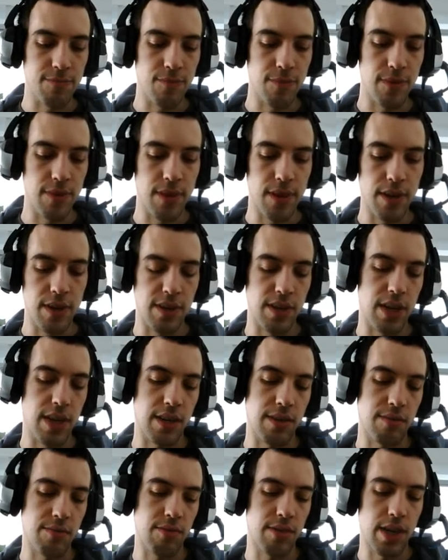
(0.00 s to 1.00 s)
like
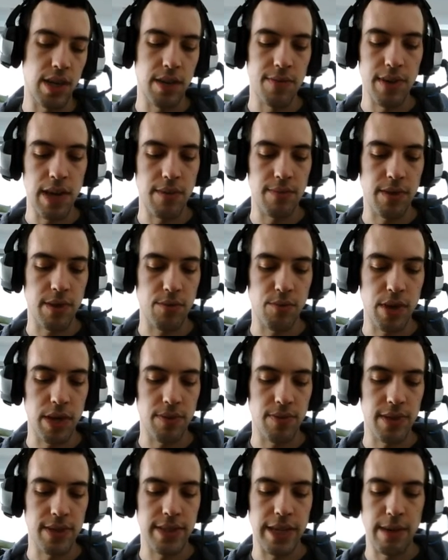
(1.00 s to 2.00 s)
even having written
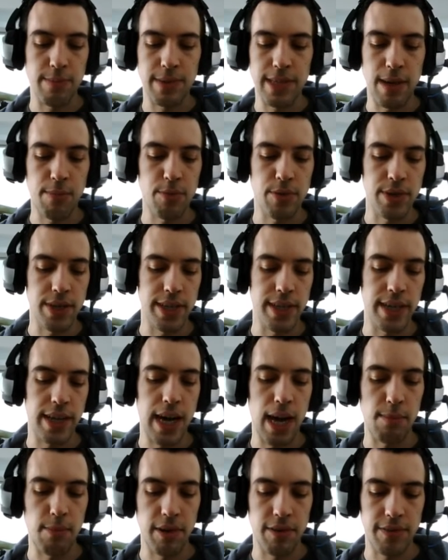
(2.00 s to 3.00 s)
the same subroutine a
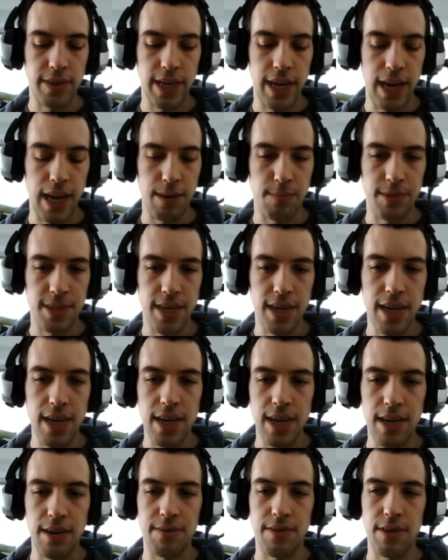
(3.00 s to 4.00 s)
couple of times.
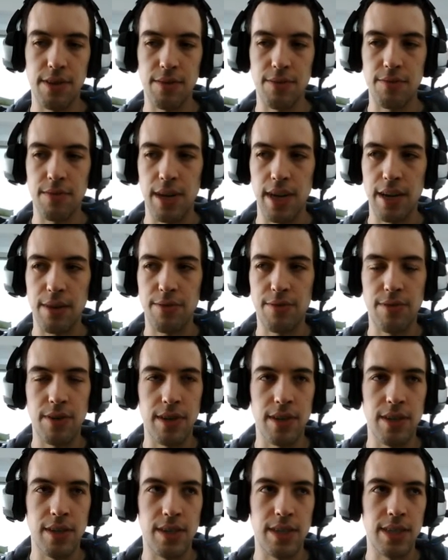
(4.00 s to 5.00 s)
If you've
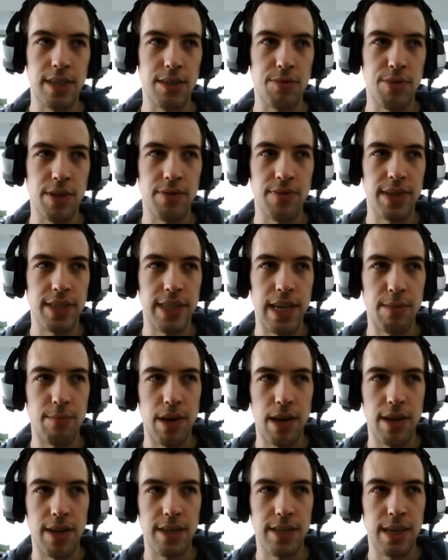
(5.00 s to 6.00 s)
written the same
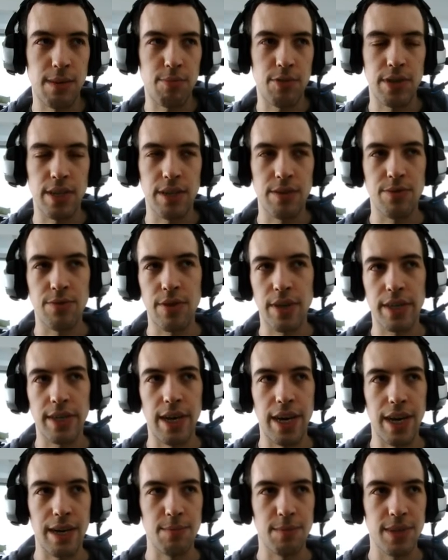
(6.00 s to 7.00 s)
subroutine 4
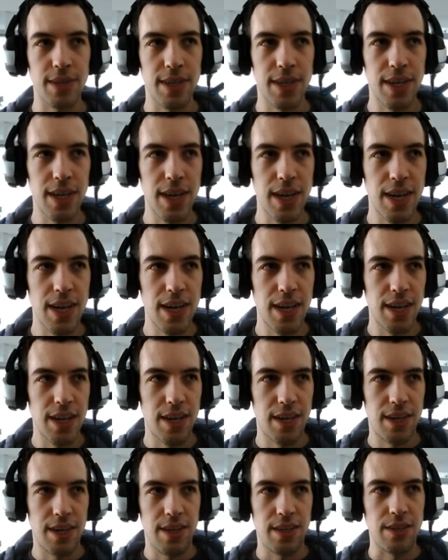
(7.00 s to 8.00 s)
times,
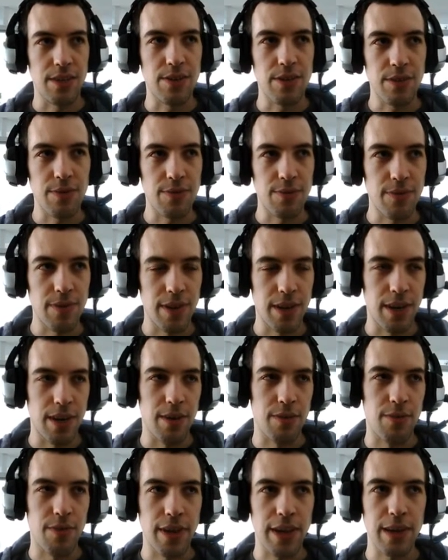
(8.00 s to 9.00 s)
you could
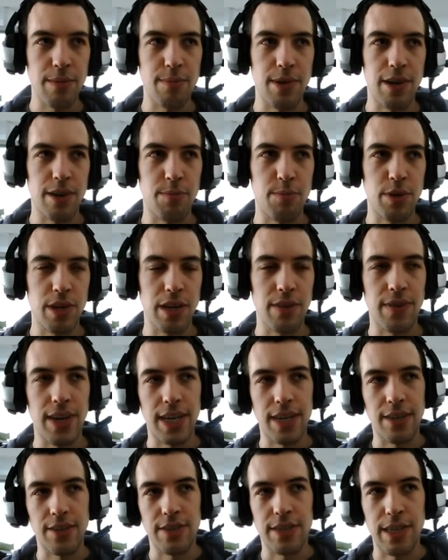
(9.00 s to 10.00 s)
think about putting that
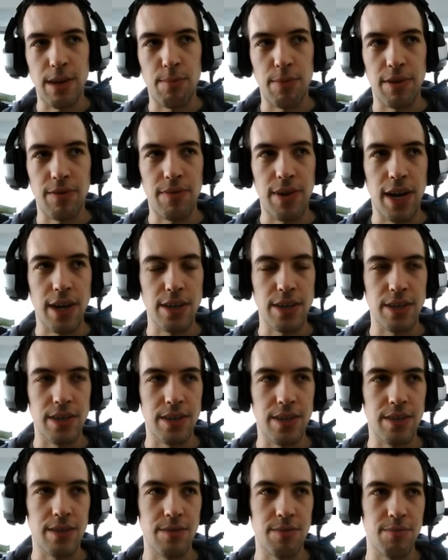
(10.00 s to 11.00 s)
into a separate function,
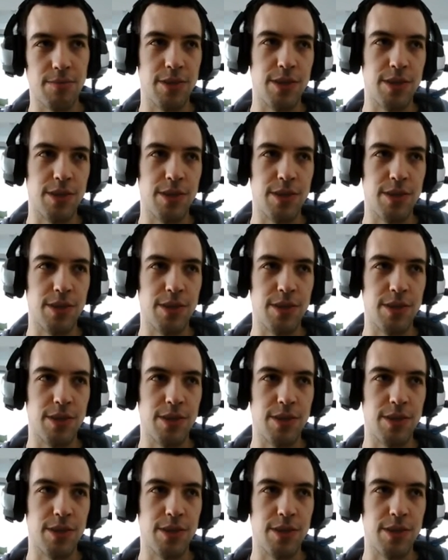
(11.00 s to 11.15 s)
which